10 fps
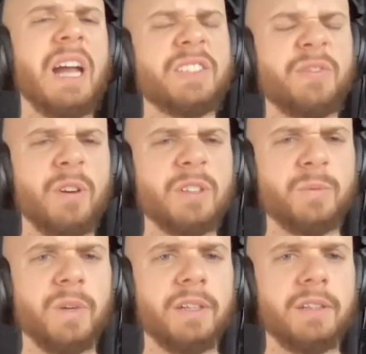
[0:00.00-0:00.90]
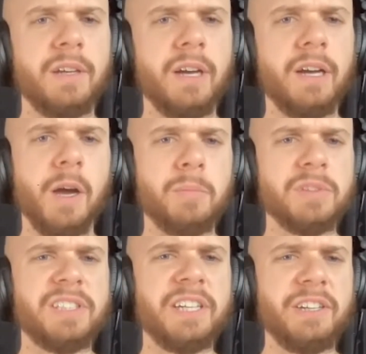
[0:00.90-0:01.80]
As far as what? A
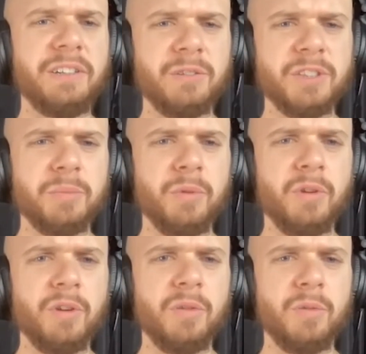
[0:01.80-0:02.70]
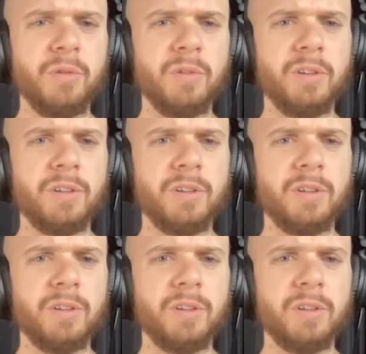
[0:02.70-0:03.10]
particular sport or?